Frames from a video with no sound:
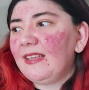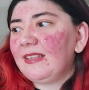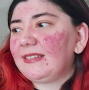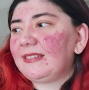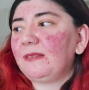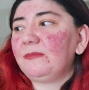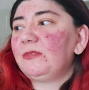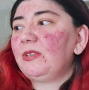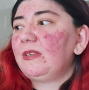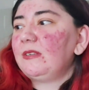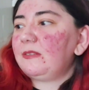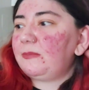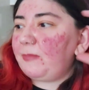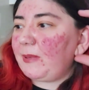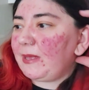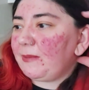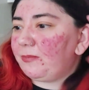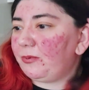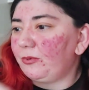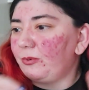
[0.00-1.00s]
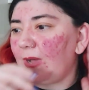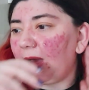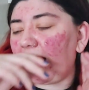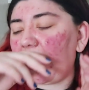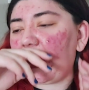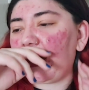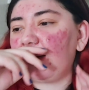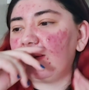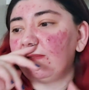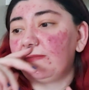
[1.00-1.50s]
sometimes people
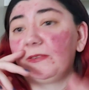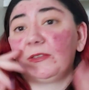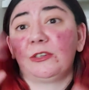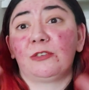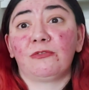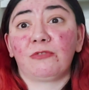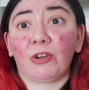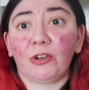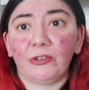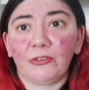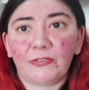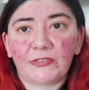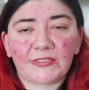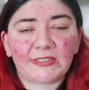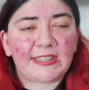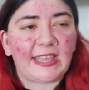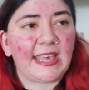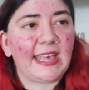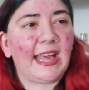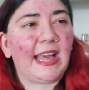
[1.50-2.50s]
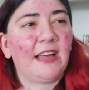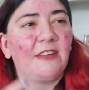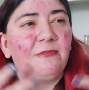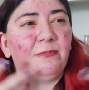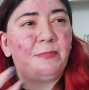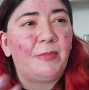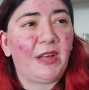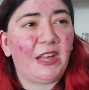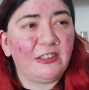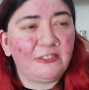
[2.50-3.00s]
have growths, they
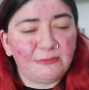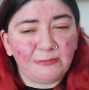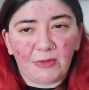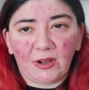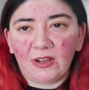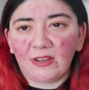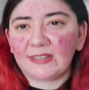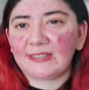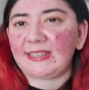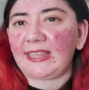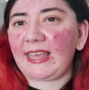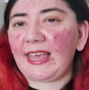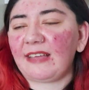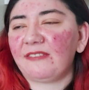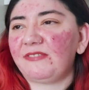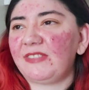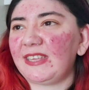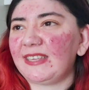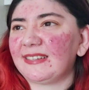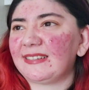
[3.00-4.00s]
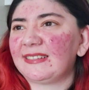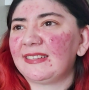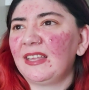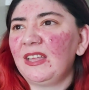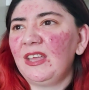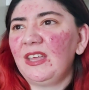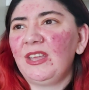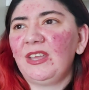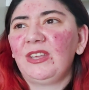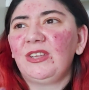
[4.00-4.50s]
have birthmarks, they have this.
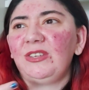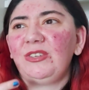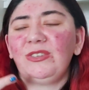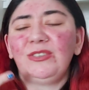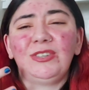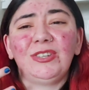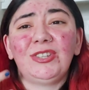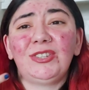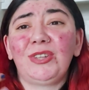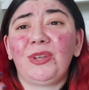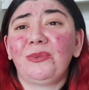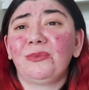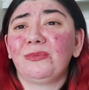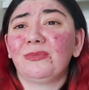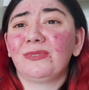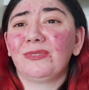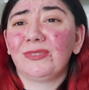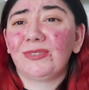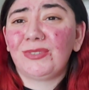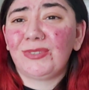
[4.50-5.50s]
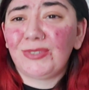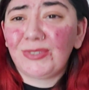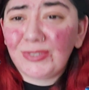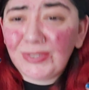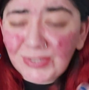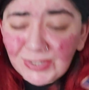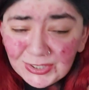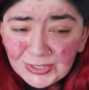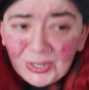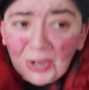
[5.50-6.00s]
You just don't
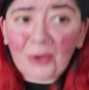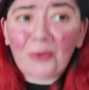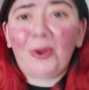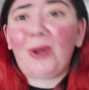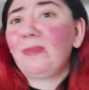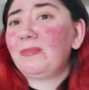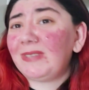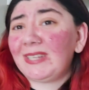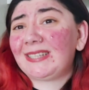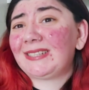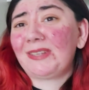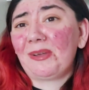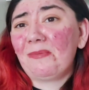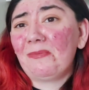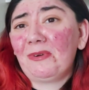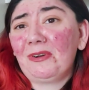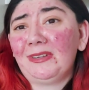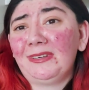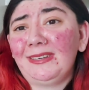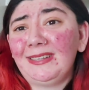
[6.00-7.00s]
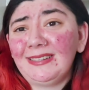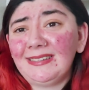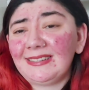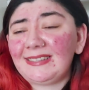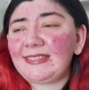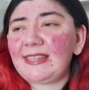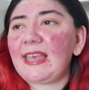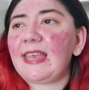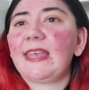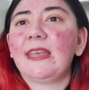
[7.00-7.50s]
go up to someone and
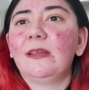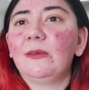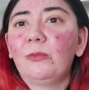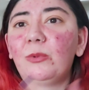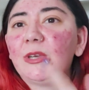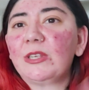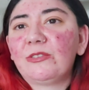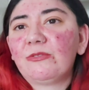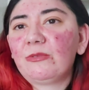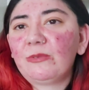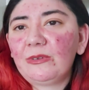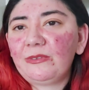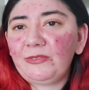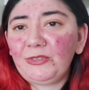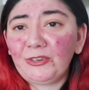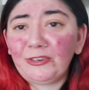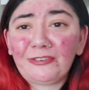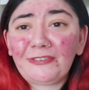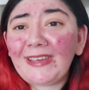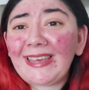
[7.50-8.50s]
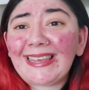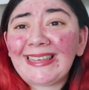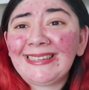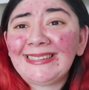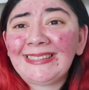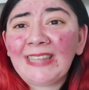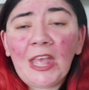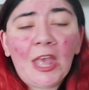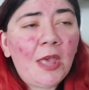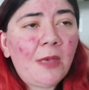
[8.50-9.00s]
say, "What is wrong with your
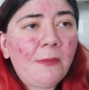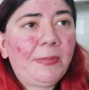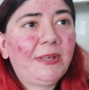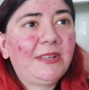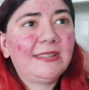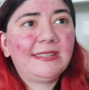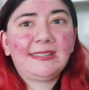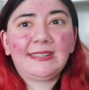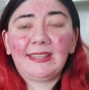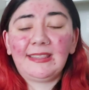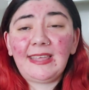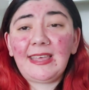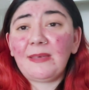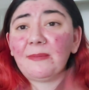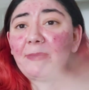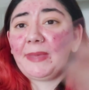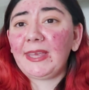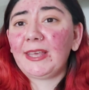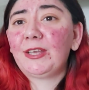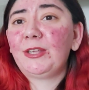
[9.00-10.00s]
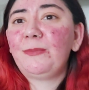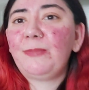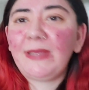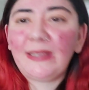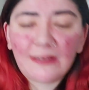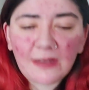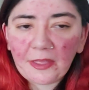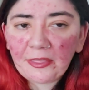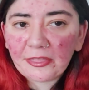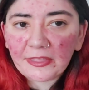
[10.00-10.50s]
face?" Because to them, it could be
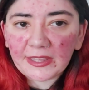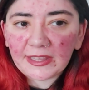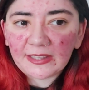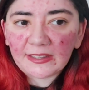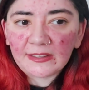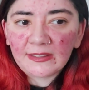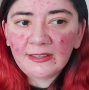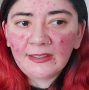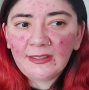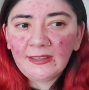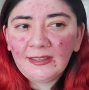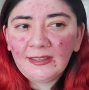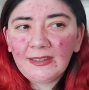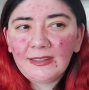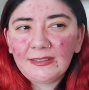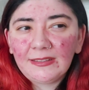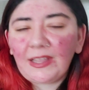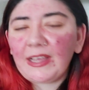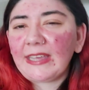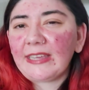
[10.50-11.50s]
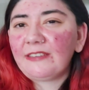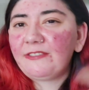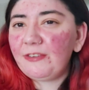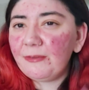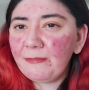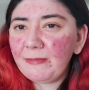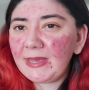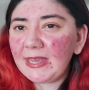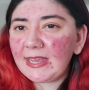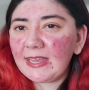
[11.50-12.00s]
nothing. Like for
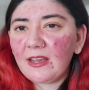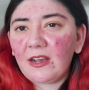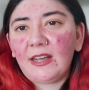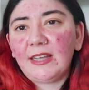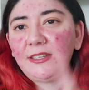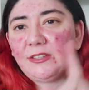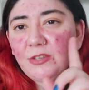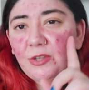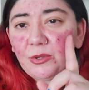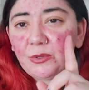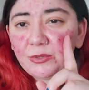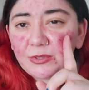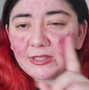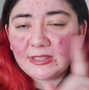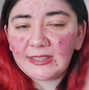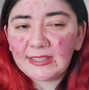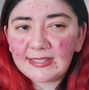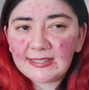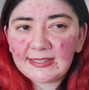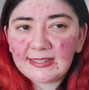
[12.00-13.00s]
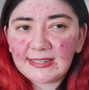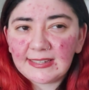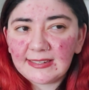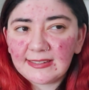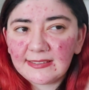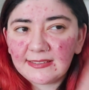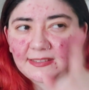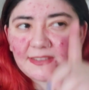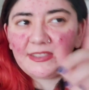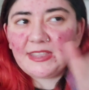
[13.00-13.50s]
me, I know that this
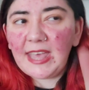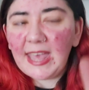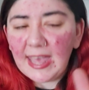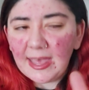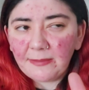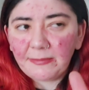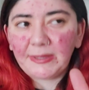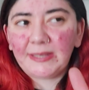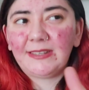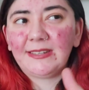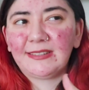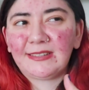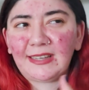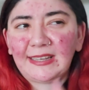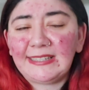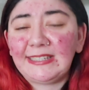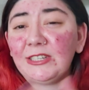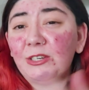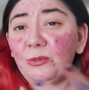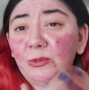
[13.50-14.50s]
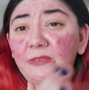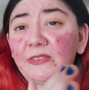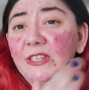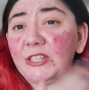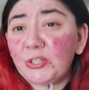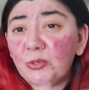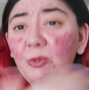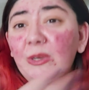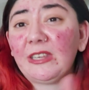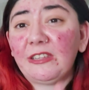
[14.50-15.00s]
is there because I deal with
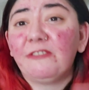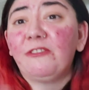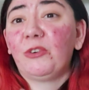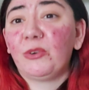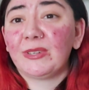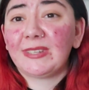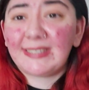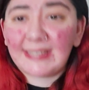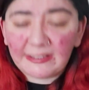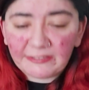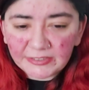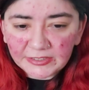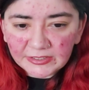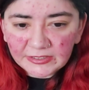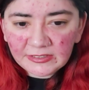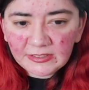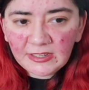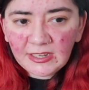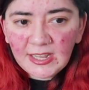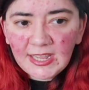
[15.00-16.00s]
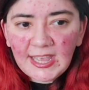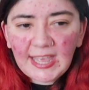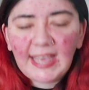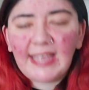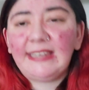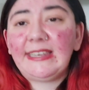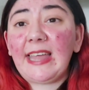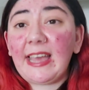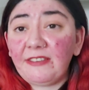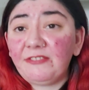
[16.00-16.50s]
it 24/7
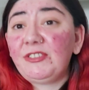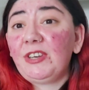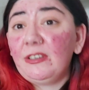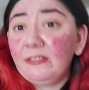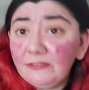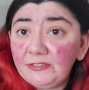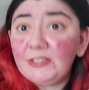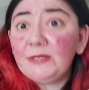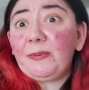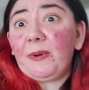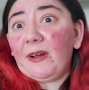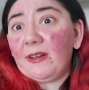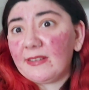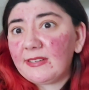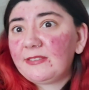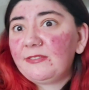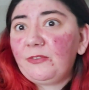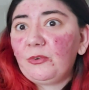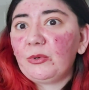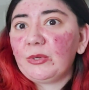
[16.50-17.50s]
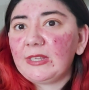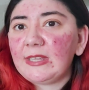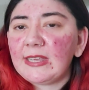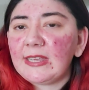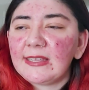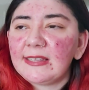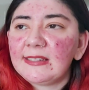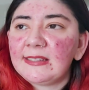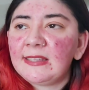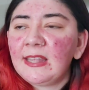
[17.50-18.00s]
and have done for the past 4
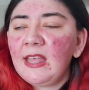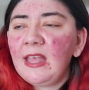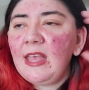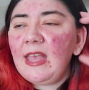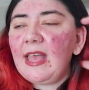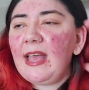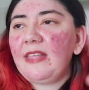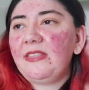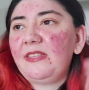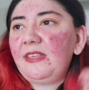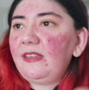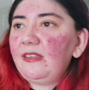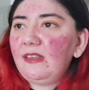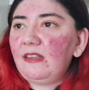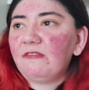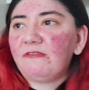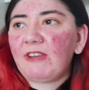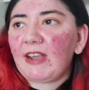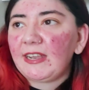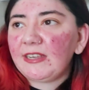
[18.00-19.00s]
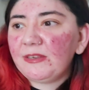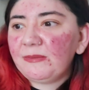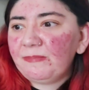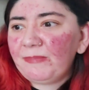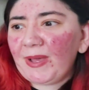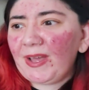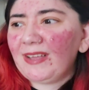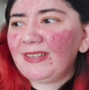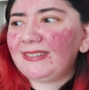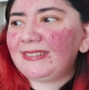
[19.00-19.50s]
years. And then a random
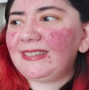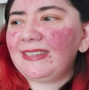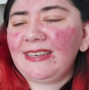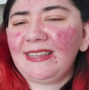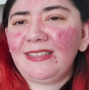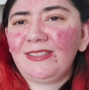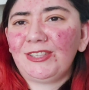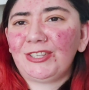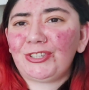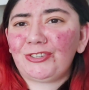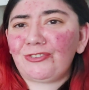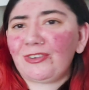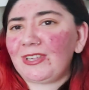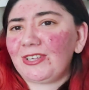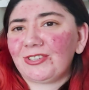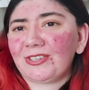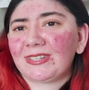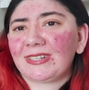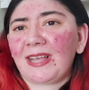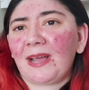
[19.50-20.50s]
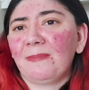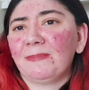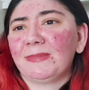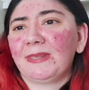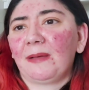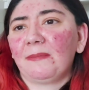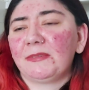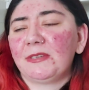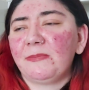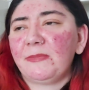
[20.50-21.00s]
person in the street just comes
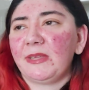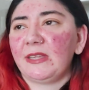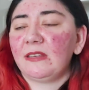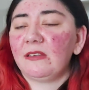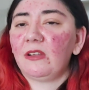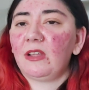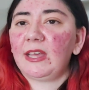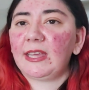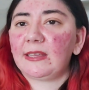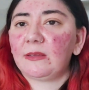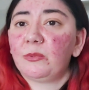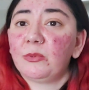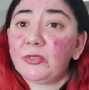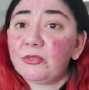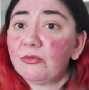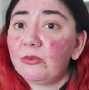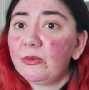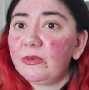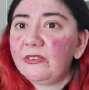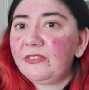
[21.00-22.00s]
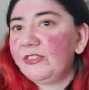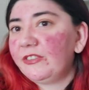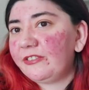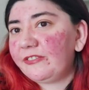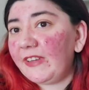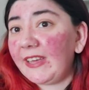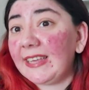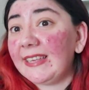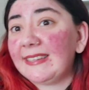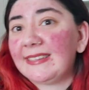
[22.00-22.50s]
up to me and like, "What's wrong with your
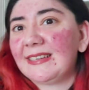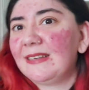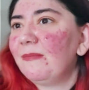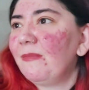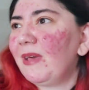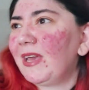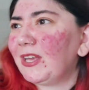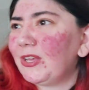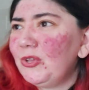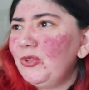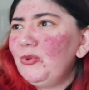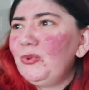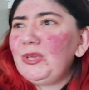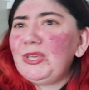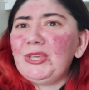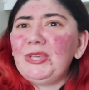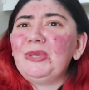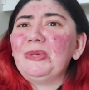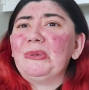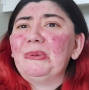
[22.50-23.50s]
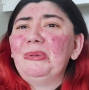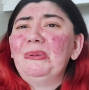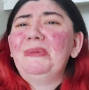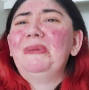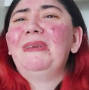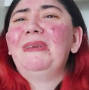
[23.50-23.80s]
face?" And I'm like, who are you?